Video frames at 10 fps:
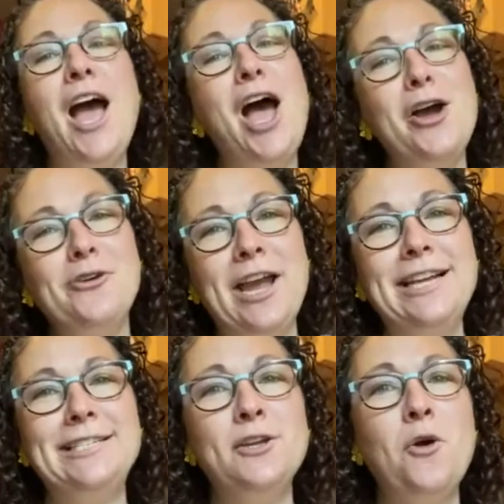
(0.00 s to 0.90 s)
Okay,
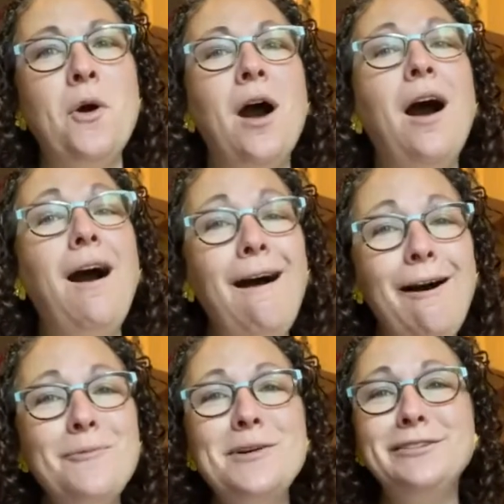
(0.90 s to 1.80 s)
so
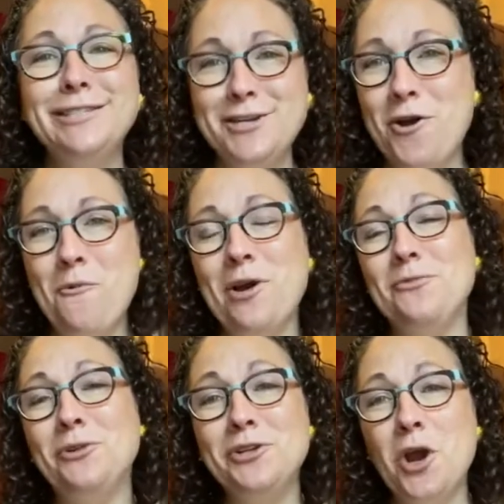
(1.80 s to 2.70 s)
almost no one
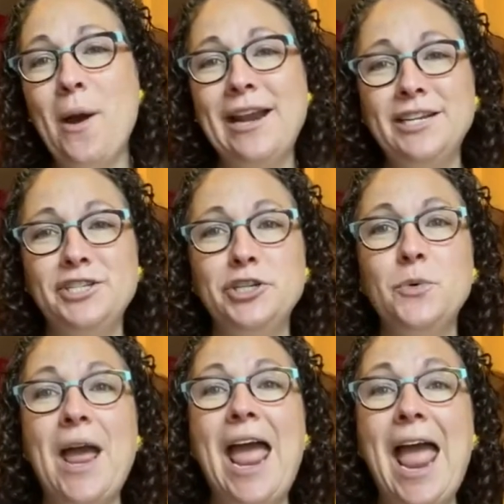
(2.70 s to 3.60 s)
will know how to do